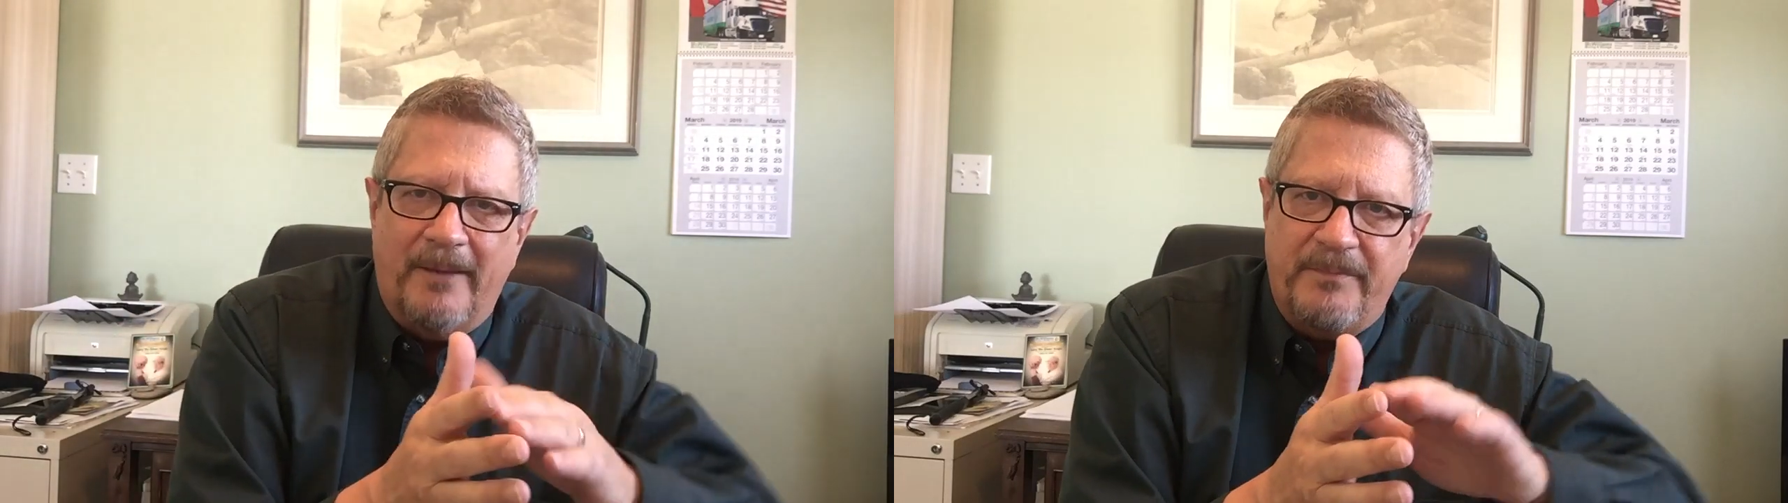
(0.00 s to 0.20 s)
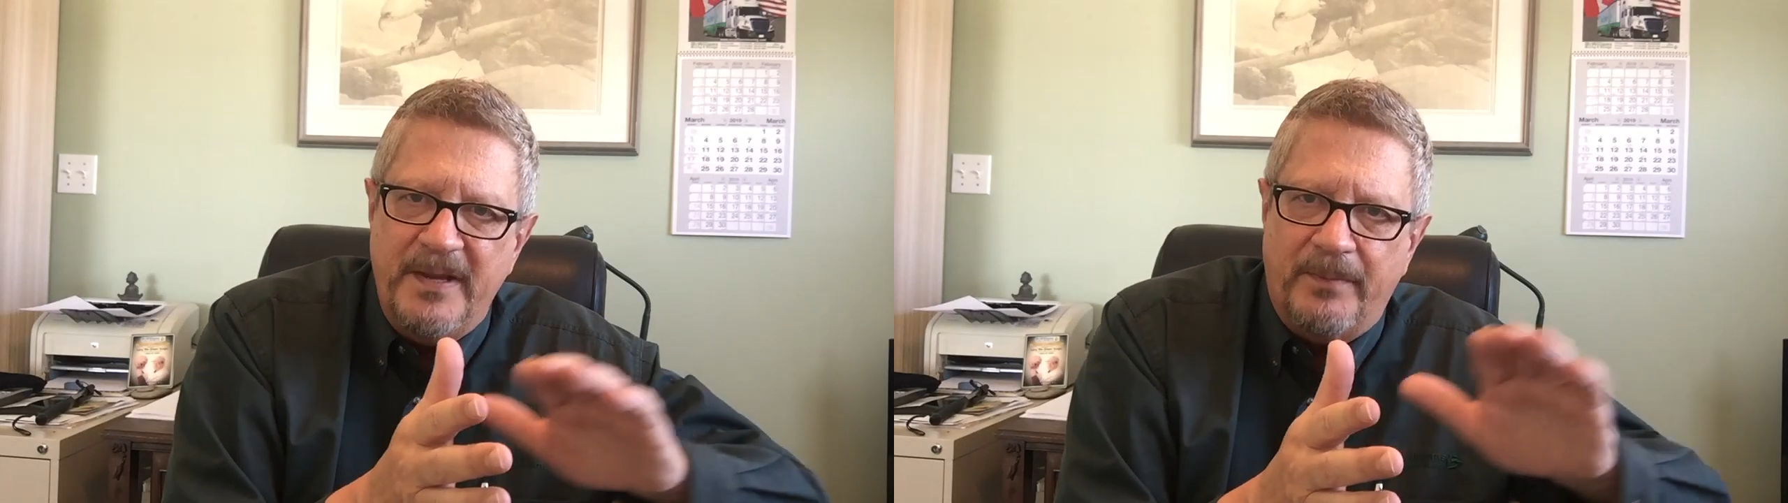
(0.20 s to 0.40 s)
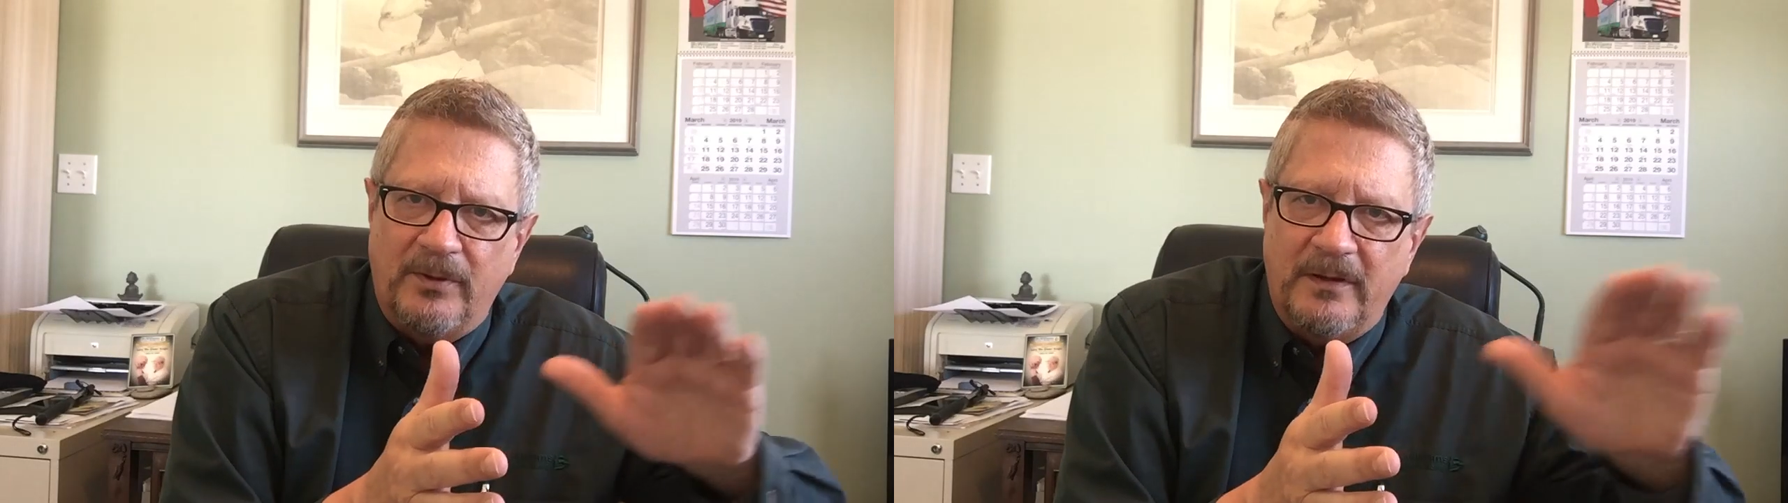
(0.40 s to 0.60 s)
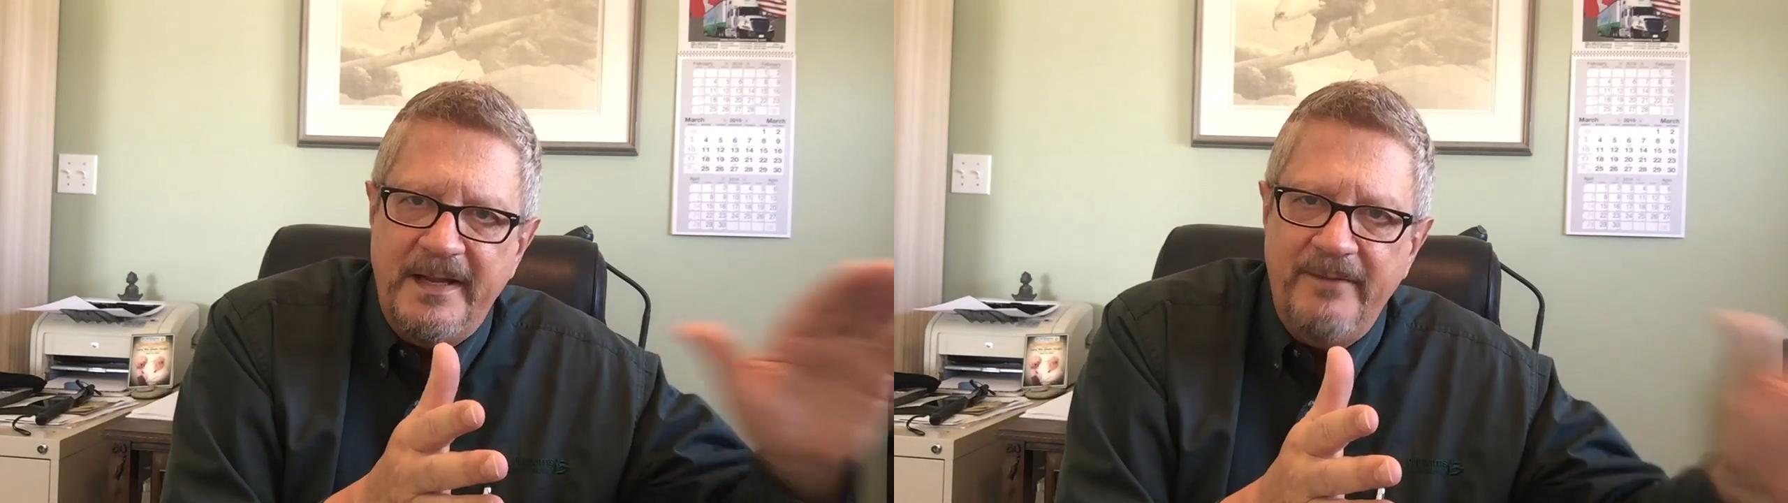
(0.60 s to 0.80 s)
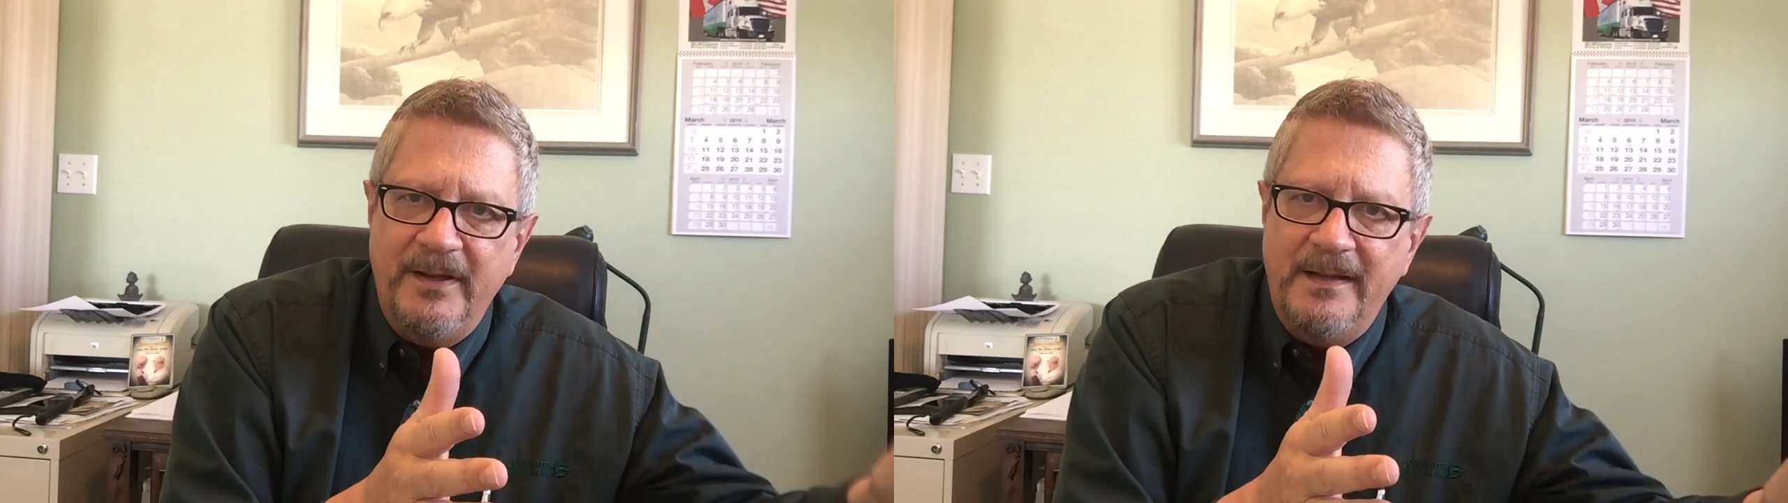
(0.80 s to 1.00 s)
People
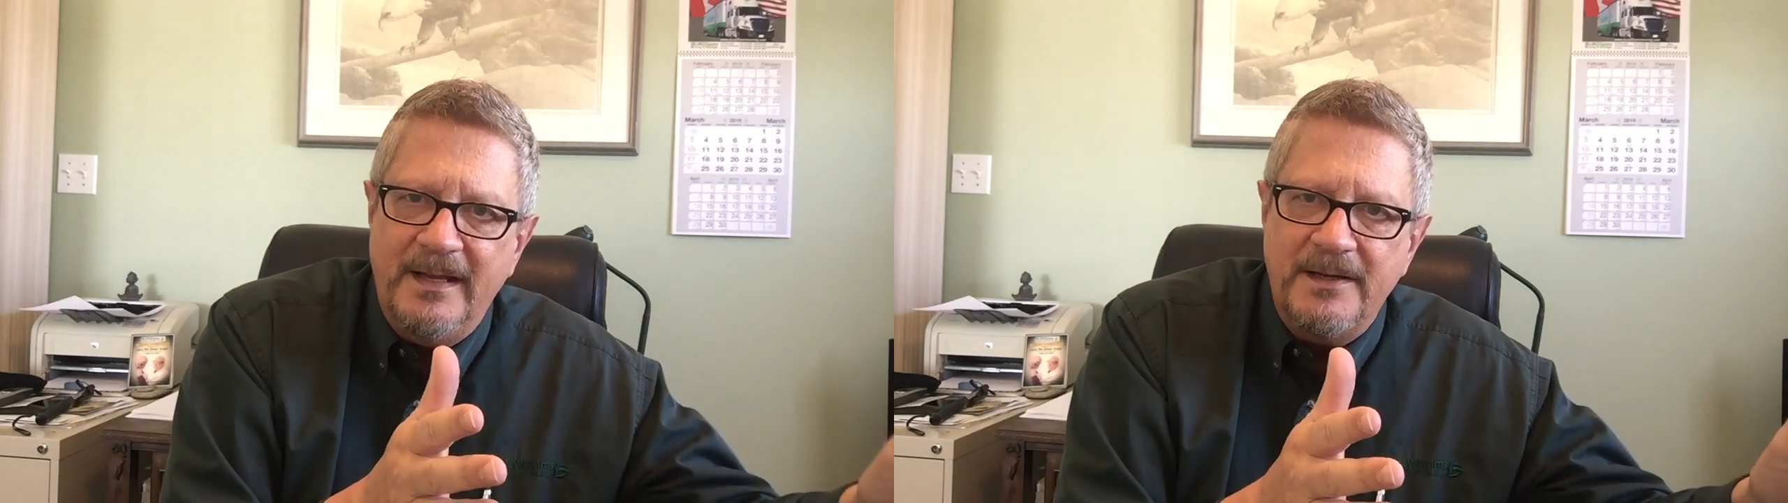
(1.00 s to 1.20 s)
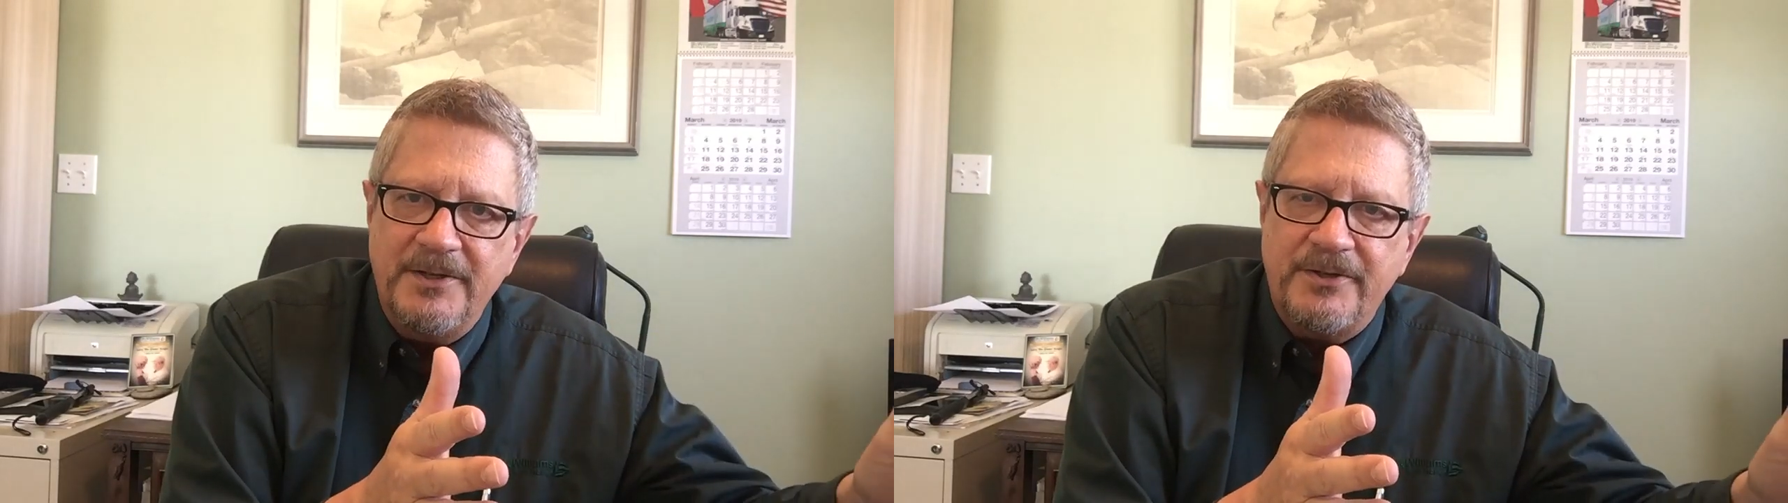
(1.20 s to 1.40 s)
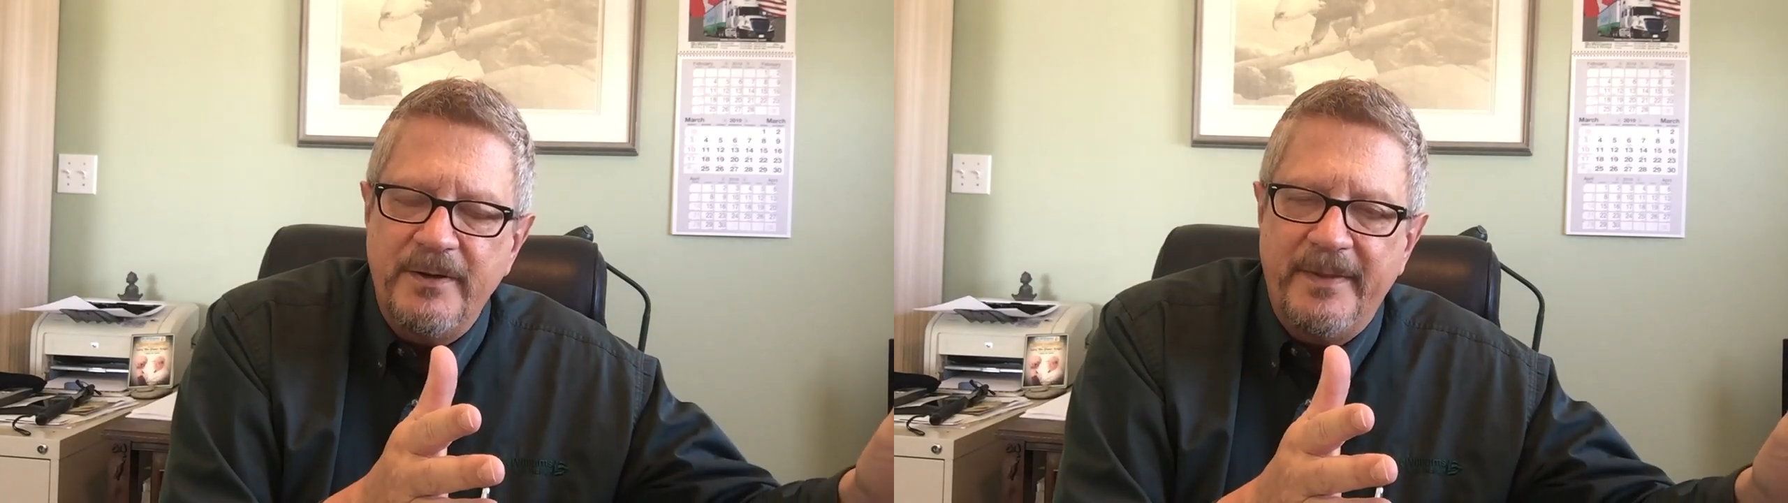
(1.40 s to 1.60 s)
leaving the industry